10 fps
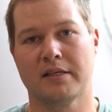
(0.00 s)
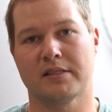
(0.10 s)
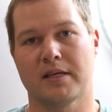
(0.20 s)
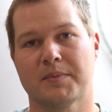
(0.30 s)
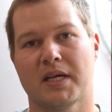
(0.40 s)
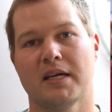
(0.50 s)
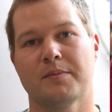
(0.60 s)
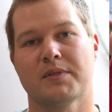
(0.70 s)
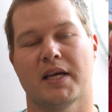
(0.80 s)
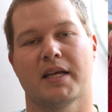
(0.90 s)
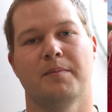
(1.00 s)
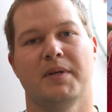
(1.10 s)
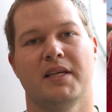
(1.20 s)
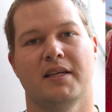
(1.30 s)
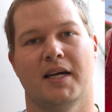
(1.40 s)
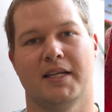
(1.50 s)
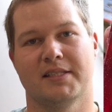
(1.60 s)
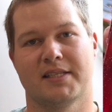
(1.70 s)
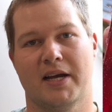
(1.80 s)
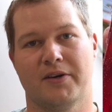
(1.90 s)
Sometimes that can be a
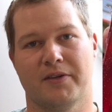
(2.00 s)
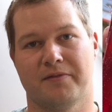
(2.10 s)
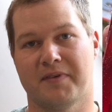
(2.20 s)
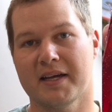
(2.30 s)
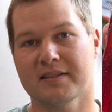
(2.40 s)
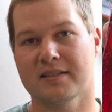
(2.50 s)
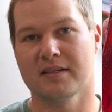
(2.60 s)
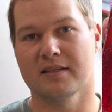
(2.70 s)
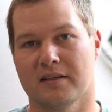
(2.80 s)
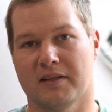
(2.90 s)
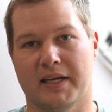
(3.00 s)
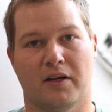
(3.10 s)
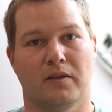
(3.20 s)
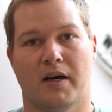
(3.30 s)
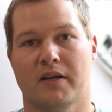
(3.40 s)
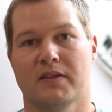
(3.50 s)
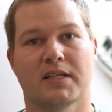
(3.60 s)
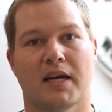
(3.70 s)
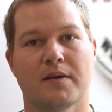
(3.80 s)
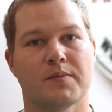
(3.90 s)
desired effect. Like a lot of the
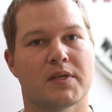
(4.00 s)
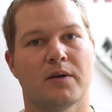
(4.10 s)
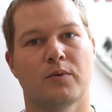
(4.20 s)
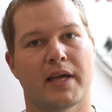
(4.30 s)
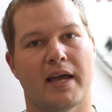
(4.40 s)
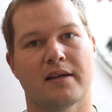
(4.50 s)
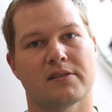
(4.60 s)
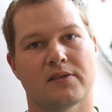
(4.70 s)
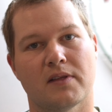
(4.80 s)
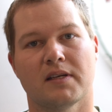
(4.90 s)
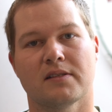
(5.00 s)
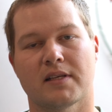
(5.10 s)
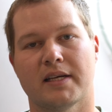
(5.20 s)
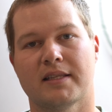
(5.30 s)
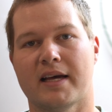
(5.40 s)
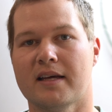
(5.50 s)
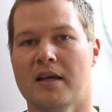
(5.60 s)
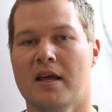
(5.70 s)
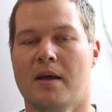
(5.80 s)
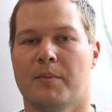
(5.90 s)
times I will cast things like
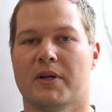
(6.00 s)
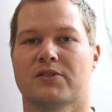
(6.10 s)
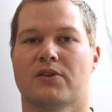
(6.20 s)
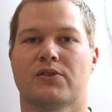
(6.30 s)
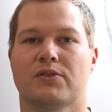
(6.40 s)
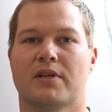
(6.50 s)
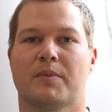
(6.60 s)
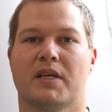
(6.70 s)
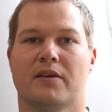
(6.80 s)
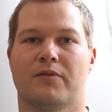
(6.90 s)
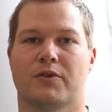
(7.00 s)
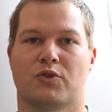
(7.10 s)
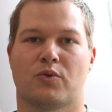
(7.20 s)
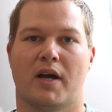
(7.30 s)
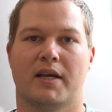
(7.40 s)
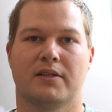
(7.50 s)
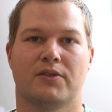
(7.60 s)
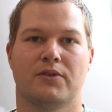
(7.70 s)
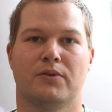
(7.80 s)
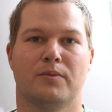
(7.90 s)
that, but it's also something, if you're trying
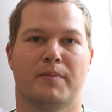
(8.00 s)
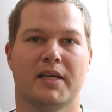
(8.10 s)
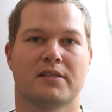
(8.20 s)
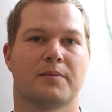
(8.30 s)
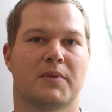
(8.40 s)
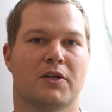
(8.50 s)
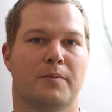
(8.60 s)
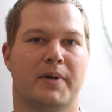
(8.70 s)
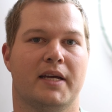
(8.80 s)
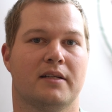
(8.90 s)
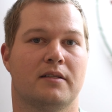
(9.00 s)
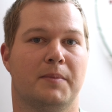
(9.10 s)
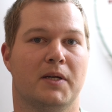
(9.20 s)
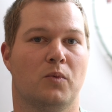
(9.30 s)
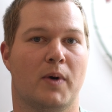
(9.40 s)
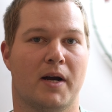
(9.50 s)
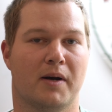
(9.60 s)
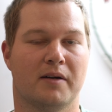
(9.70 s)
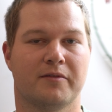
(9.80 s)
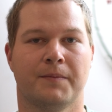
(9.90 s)
to make something opaque, to be
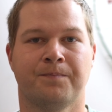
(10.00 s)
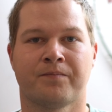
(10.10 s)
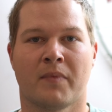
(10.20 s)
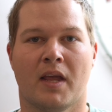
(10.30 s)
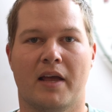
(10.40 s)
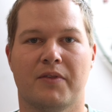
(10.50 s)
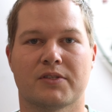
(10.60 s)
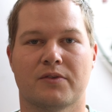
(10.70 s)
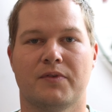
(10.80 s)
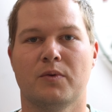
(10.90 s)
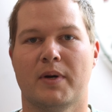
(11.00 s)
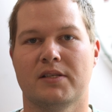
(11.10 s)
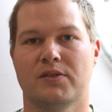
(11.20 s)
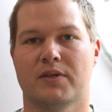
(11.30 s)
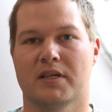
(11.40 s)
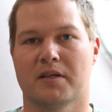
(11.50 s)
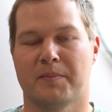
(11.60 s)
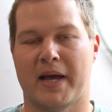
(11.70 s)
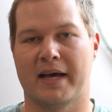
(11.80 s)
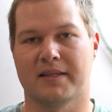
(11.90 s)
aware of. And there's a few ways you can
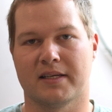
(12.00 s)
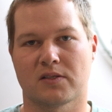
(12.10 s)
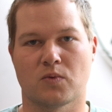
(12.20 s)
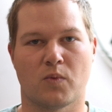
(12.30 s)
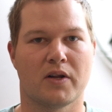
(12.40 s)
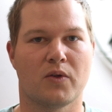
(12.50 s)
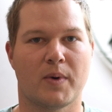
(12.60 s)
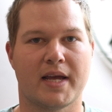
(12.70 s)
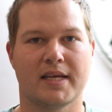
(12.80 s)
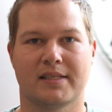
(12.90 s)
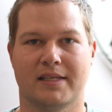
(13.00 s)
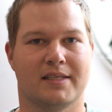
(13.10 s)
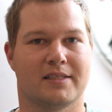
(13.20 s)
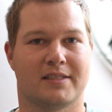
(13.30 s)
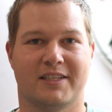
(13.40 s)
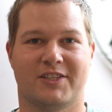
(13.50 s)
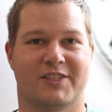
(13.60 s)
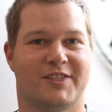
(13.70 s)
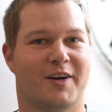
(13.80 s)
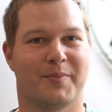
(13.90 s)
combat this. One of the ways is to
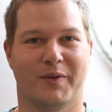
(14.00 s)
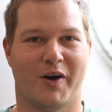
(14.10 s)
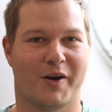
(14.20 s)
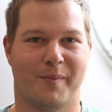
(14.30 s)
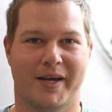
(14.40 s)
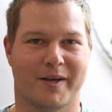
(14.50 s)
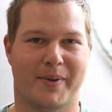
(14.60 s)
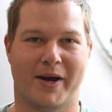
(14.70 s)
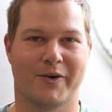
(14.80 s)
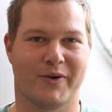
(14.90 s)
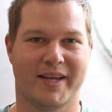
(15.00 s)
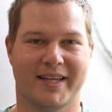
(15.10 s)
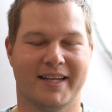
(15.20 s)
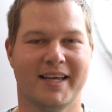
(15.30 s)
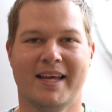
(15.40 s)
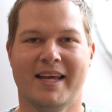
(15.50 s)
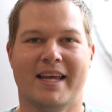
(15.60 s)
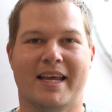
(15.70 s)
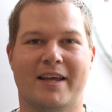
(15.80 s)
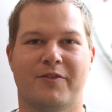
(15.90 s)
just dump a lot of mica powder in.
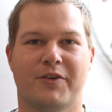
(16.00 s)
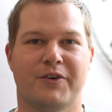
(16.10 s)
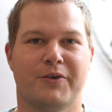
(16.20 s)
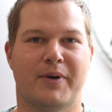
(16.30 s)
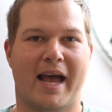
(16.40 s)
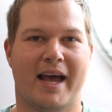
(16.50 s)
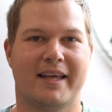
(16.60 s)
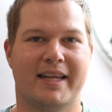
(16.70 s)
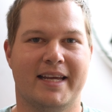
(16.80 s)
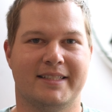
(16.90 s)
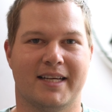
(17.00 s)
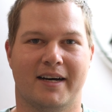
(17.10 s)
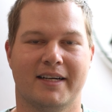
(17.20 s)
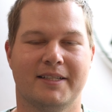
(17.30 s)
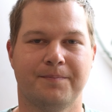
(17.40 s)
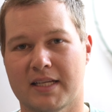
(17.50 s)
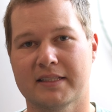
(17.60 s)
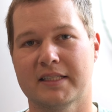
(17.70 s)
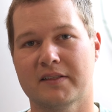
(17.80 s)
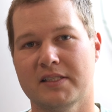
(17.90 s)
If you add a ton,
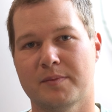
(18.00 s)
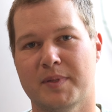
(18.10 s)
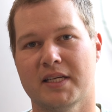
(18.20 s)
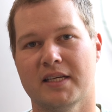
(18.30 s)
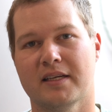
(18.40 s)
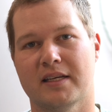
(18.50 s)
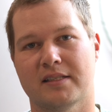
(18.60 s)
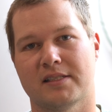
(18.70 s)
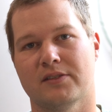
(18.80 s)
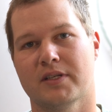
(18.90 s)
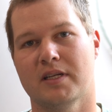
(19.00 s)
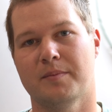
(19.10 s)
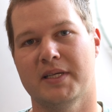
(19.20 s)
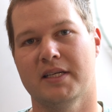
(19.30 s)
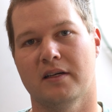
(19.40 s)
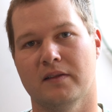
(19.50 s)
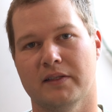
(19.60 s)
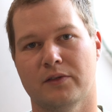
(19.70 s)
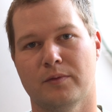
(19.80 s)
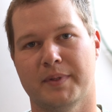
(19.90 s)
technically speaking, it's still gonna be a
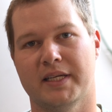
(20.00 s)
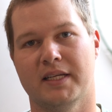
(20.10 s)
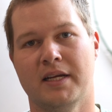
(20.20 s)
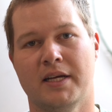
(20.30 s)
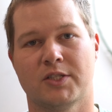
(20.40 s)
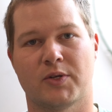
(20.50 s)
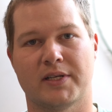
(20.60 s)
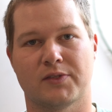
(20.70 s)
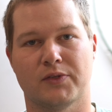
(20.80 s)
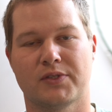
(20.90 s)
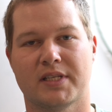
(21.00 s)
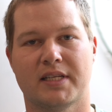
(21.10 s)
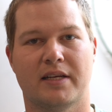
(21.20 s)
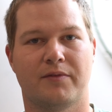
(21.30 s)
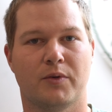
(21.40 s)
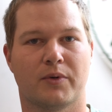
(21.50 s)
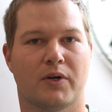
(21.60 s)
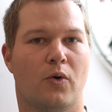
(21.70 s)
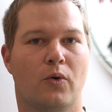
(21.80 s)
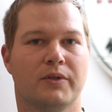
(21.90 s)
little bit translucent if you were
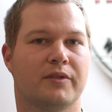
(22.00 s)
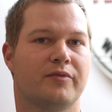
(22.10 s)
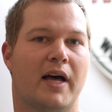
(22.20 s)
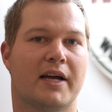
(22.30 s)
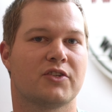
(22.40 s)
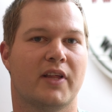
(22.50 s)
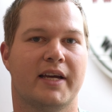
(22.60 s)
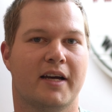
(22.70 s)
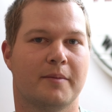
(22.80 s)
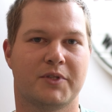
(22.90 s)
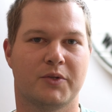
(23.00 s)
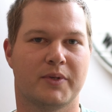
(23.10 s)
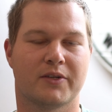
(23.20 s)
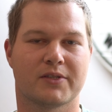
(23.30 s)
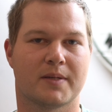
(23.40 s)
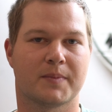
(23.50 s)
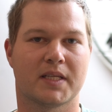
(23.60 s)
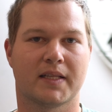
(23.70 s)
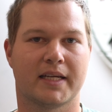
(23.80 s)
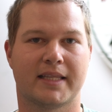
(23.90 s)
to hold a flashlight up to it or
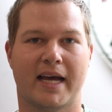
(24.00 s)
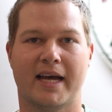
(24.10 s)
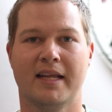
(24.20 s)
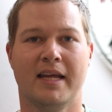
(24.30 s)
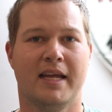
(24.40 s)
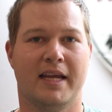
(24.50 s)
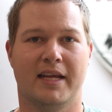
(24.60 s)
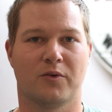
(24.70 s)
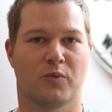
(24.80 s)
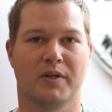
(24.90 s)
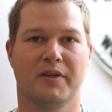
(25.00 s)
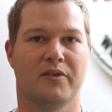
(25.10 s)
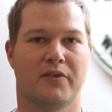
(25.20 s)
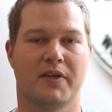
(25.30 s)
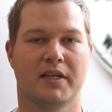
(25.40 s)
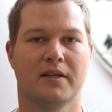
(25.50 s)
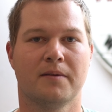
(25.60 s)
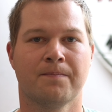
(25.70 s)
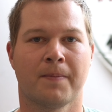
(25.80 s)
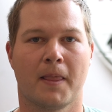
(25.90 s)
something like that in a really
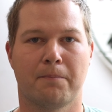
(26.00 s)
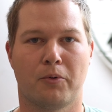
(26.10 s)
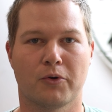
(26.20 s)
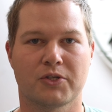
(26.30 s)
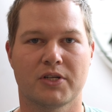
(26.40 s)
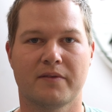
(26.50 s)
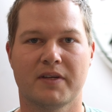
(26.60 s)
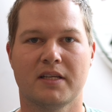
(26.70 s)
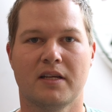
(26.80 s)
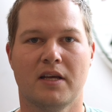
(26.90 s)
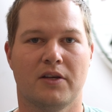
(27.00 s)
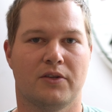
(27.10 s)
thin portion of it.